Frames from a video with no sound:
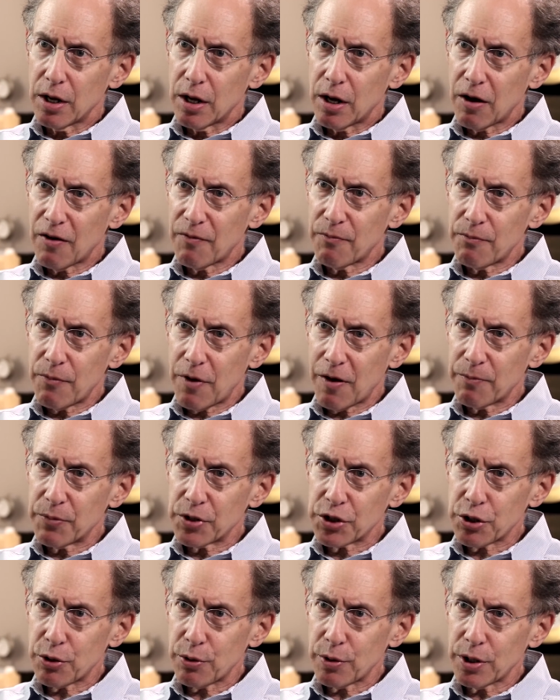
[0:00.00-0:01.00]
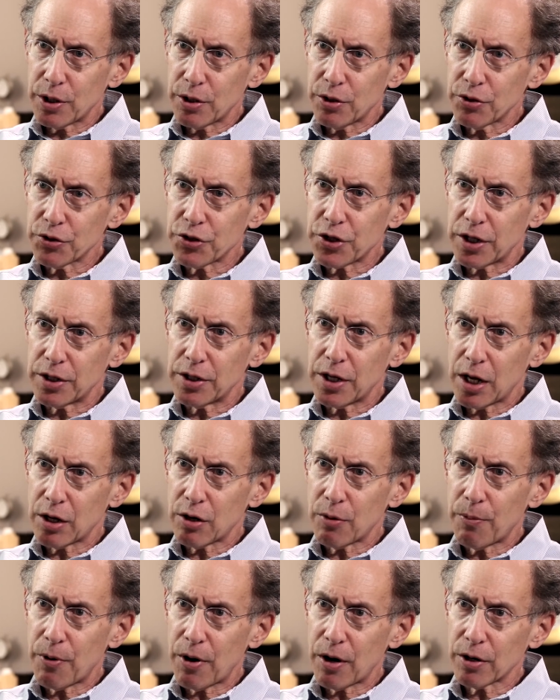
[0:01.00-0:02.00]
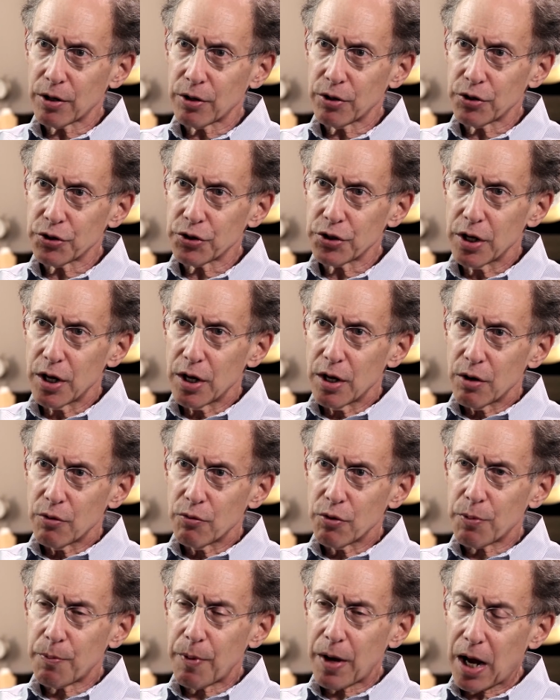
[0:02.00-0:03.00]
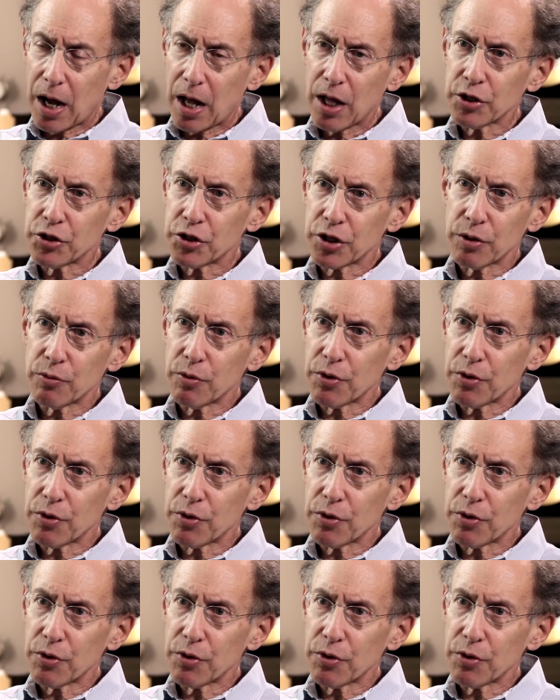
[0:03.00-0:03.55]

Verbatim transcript: of, of materials and nanoparticles with biology,